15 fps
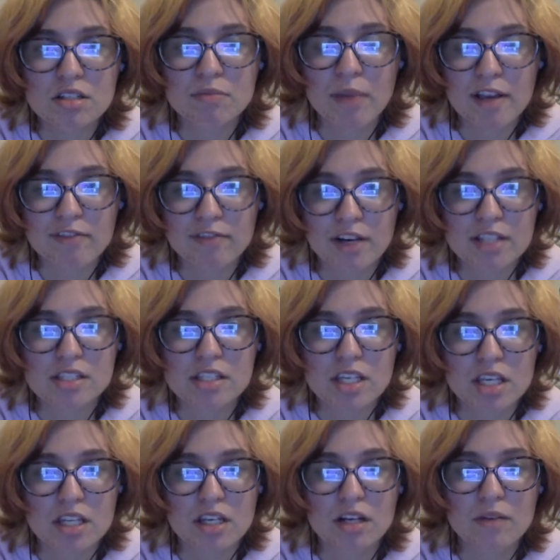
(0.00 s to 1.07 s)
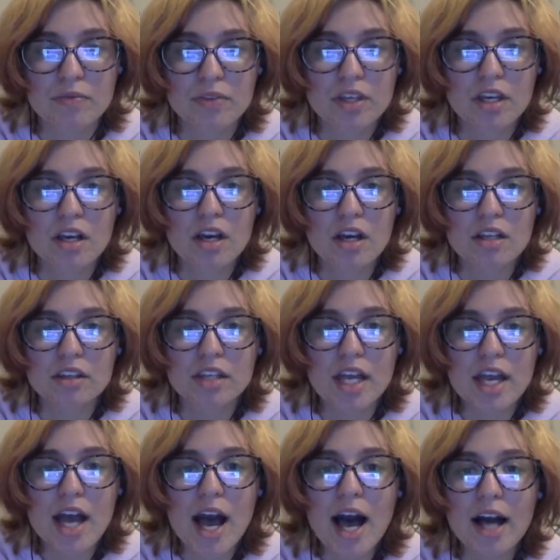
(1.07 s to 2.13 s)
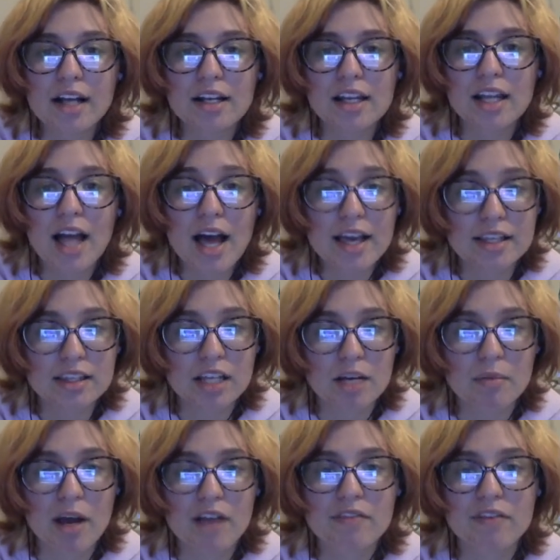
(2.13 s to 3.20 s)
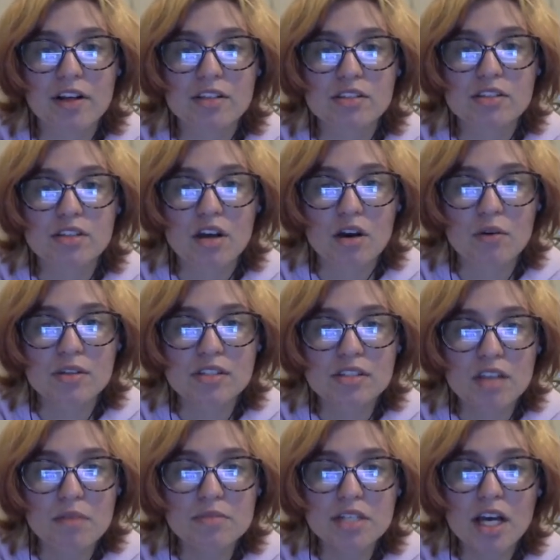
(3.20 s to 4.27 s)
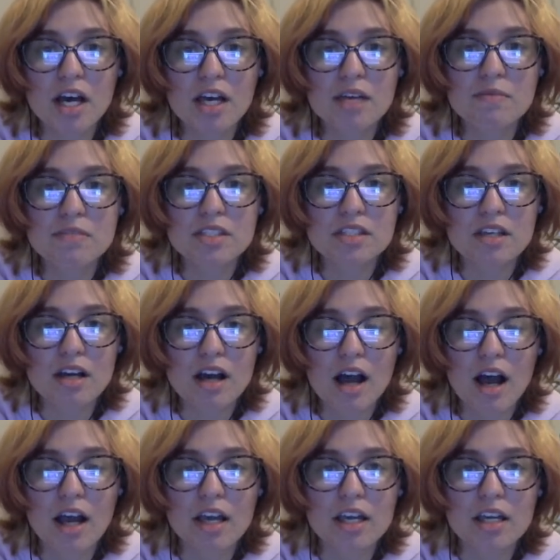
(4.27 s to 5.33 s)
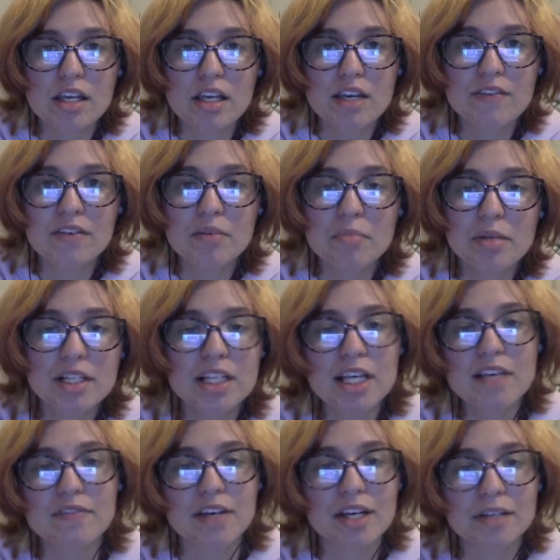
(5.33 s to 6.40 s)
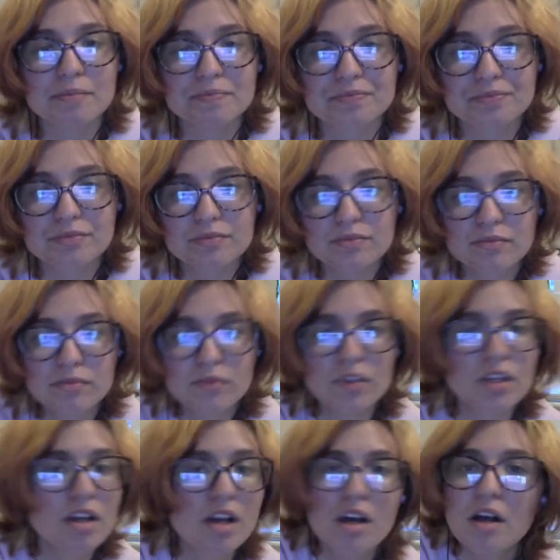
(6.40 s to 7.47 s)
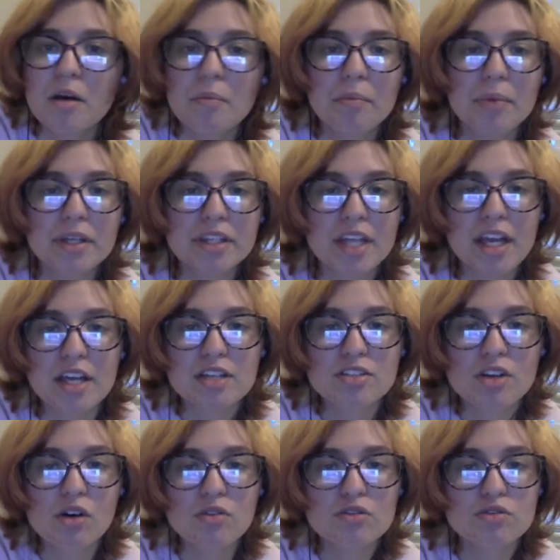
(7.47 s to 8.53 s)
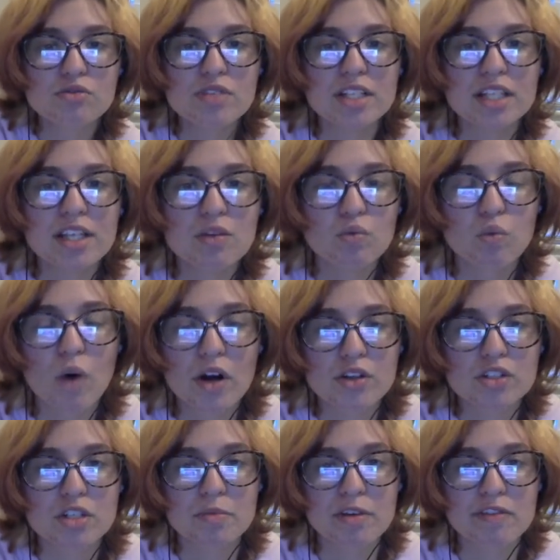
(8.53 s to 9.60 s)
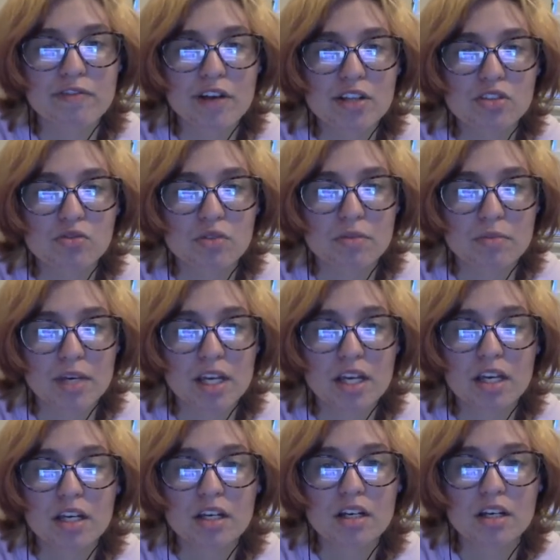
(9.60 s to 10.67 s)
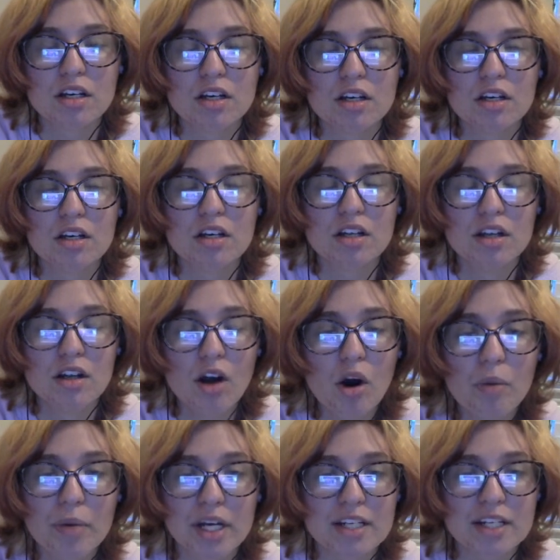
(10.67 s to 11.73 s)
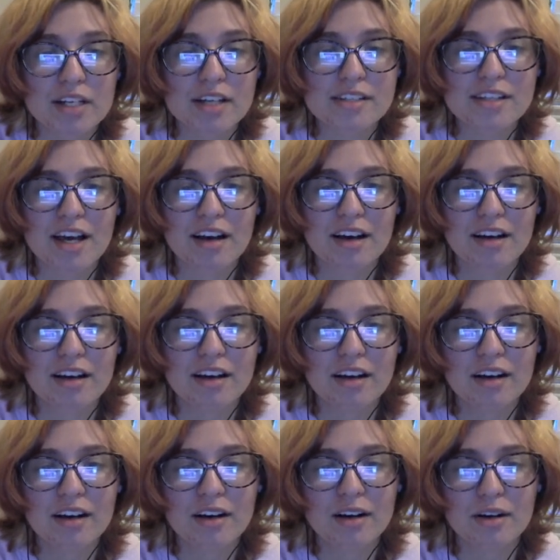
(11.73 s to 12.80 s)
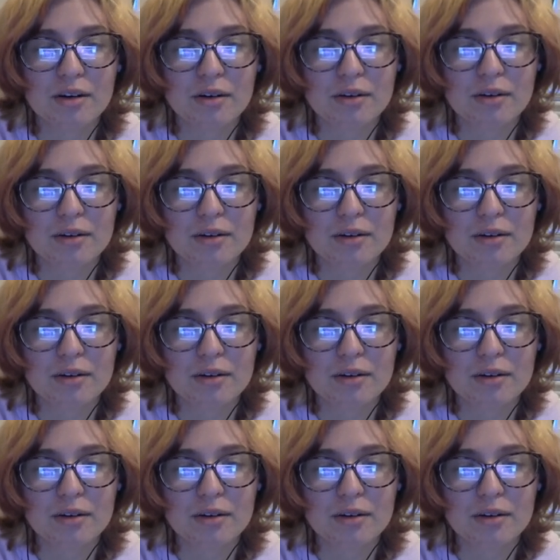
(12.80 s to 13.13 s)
friends either. They act like they're my friends though, and sometimes I even believe it. But they don't really want to be friends with me. Nobody does. Oh!